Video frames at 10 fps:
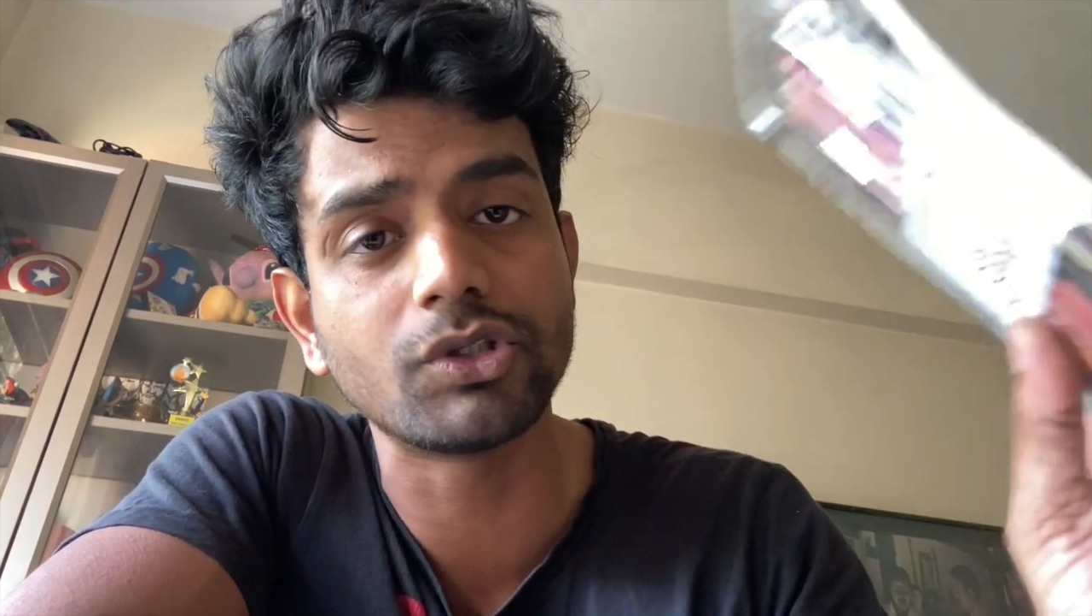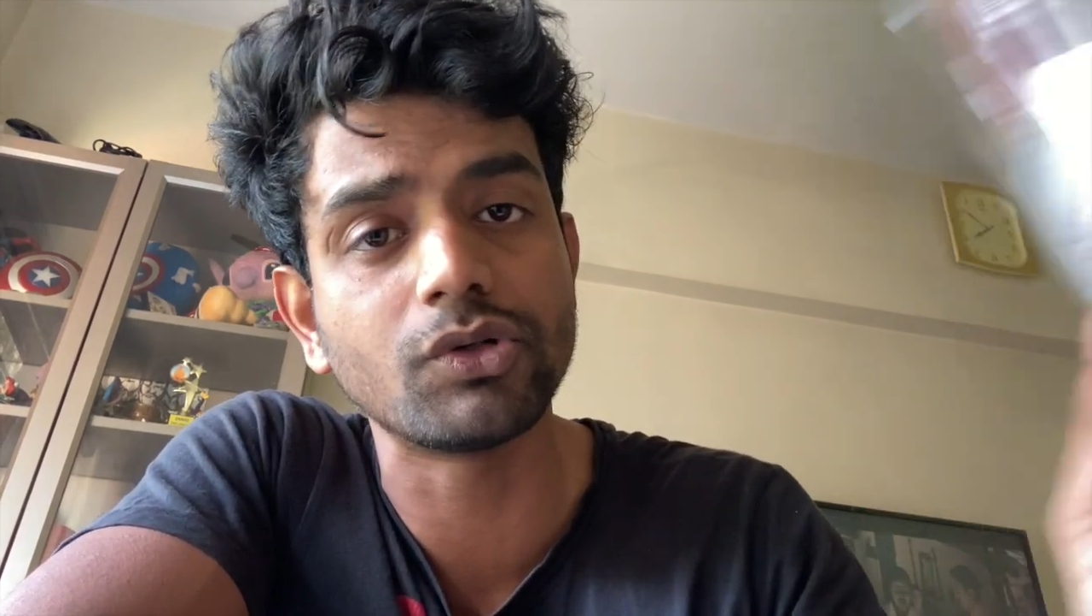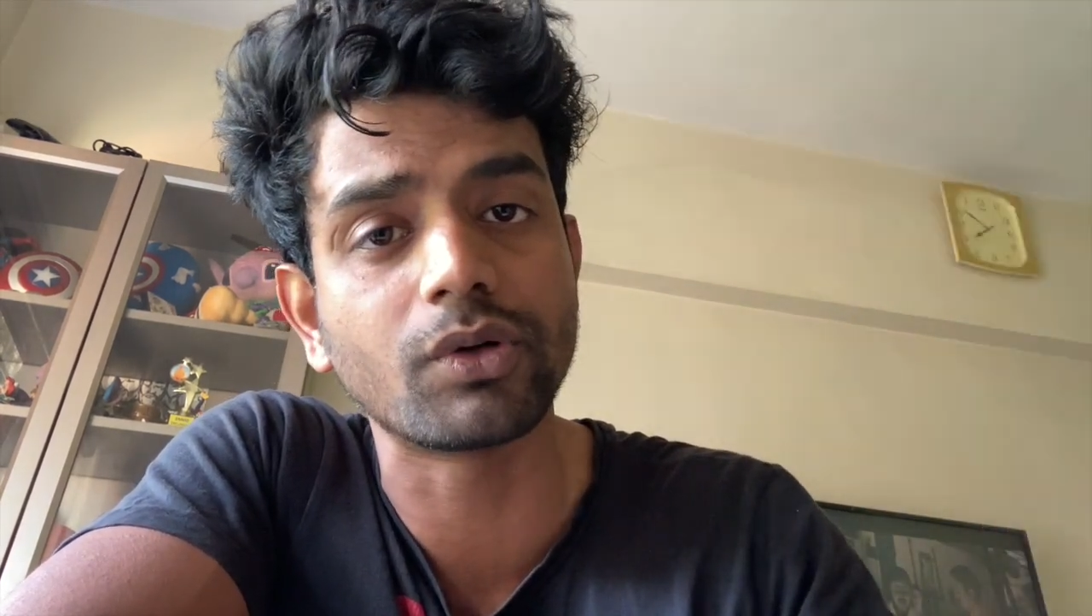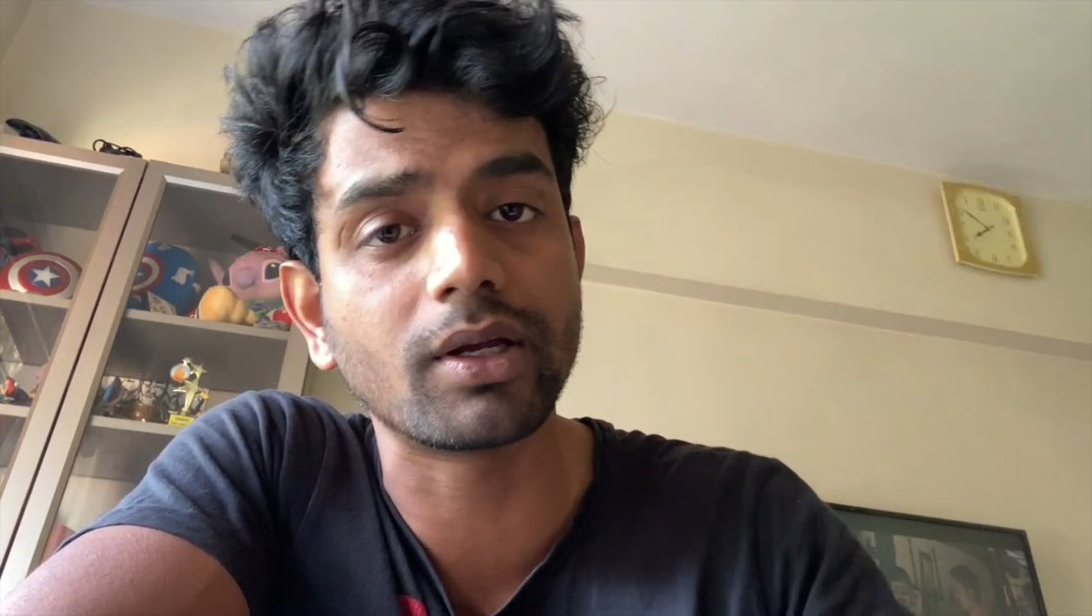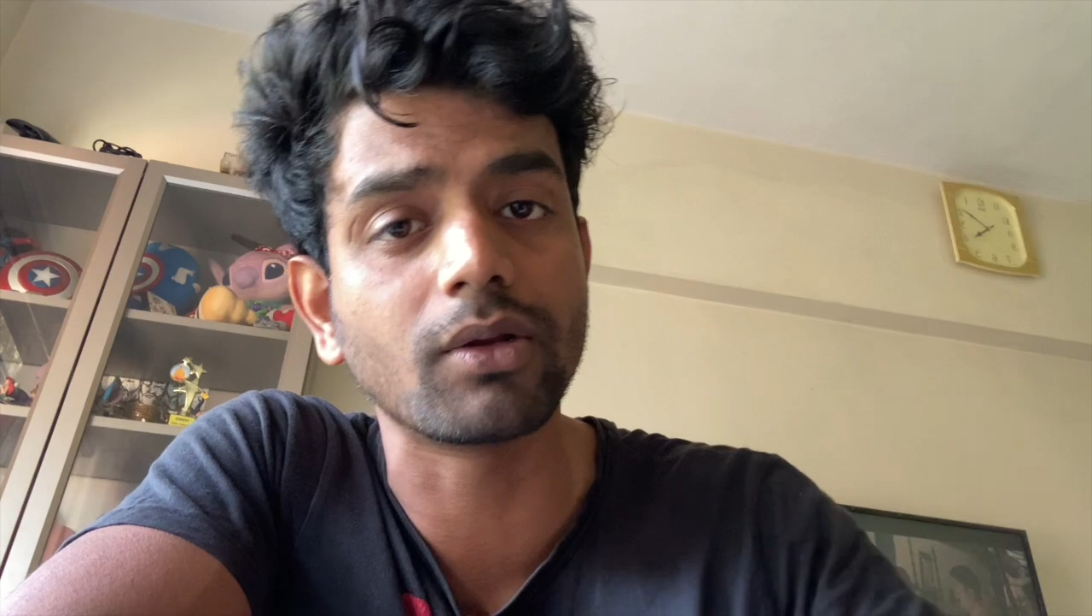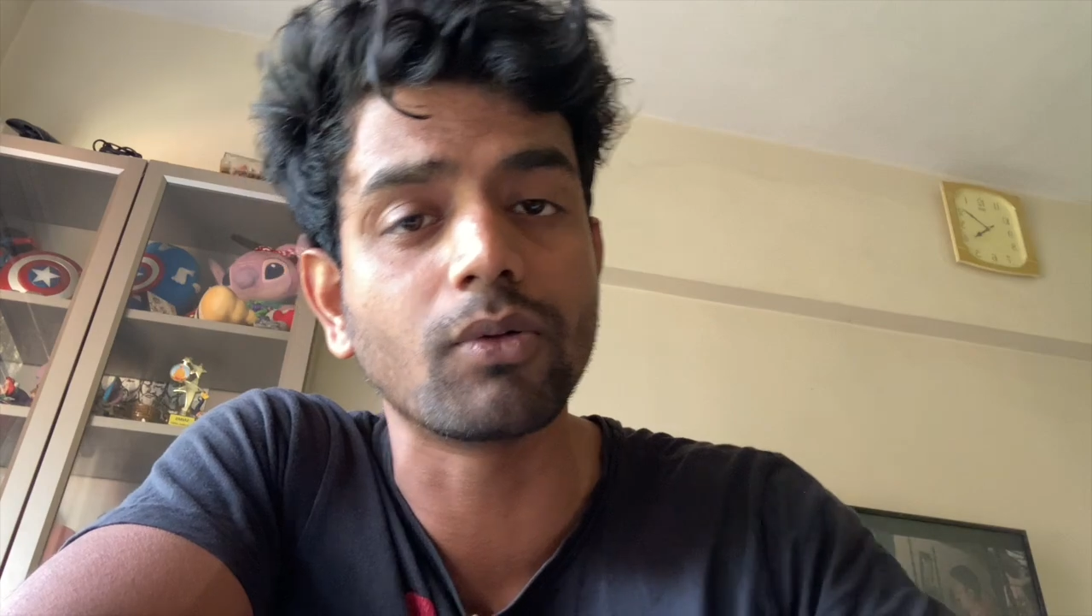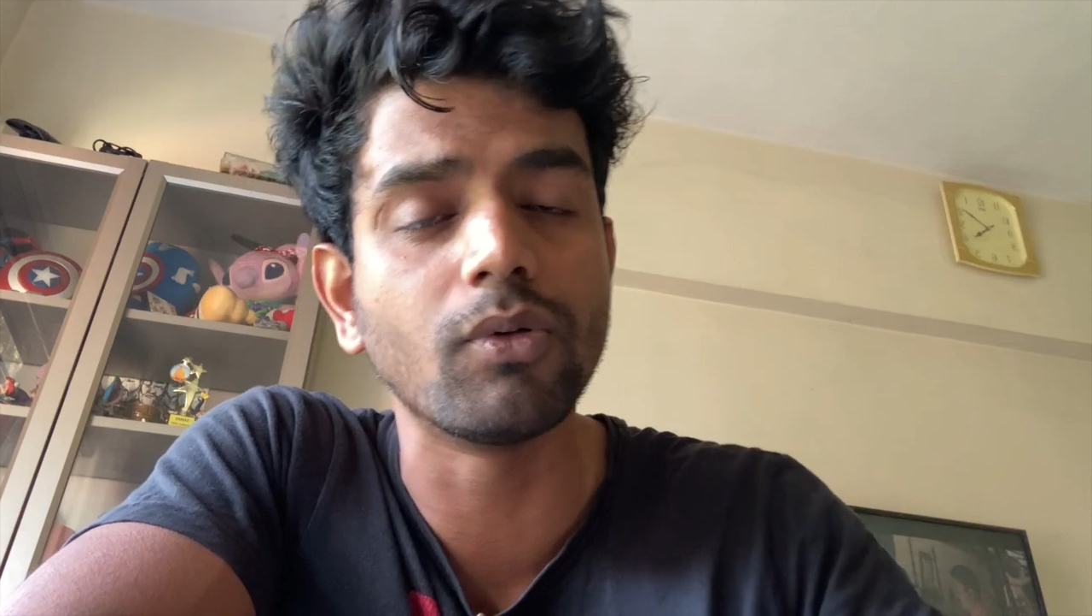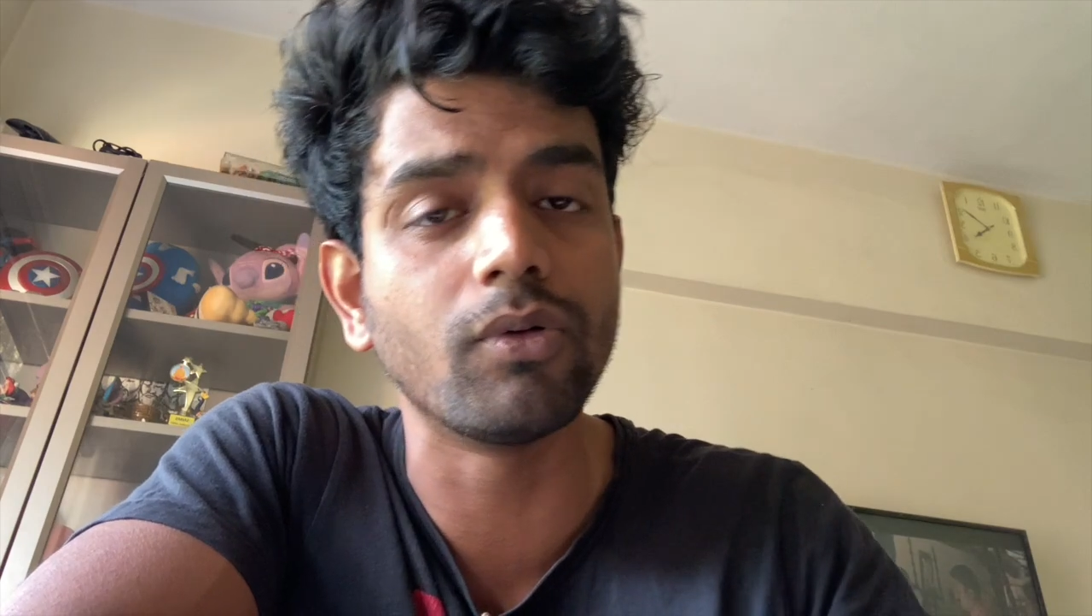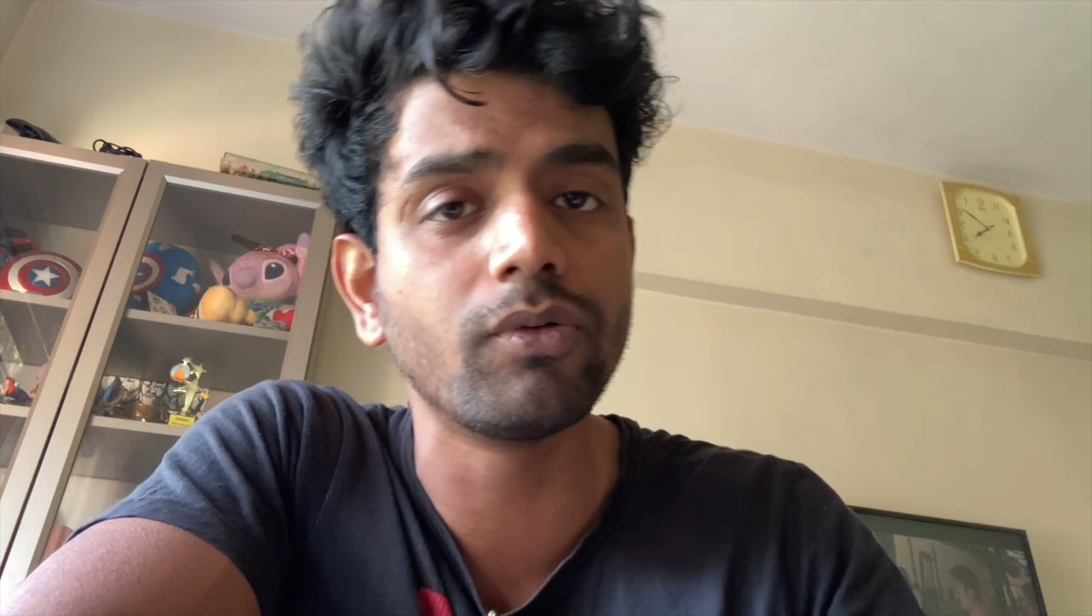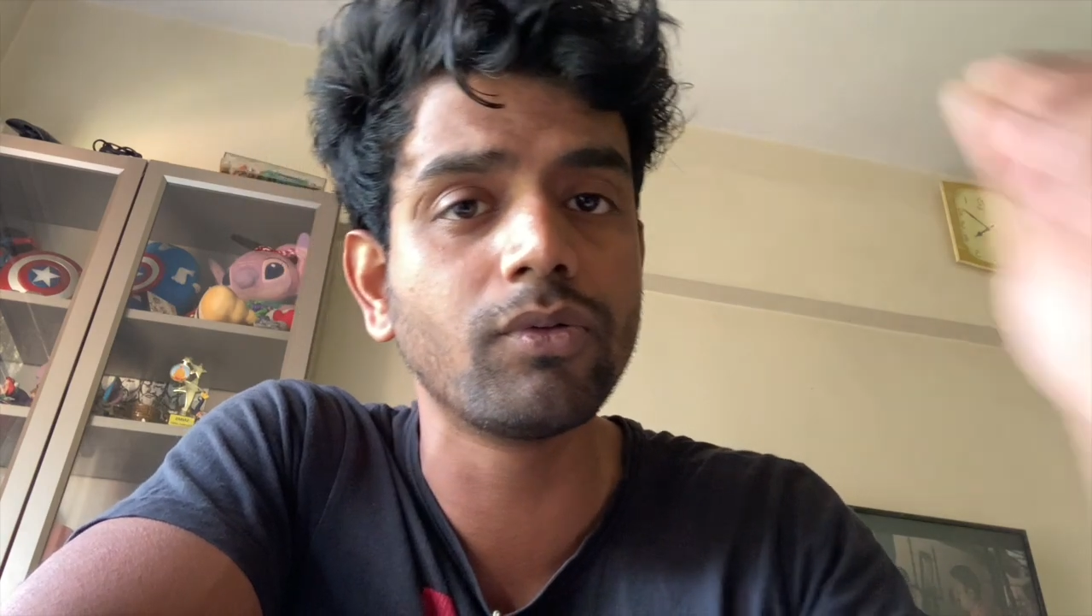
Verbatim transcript: you can go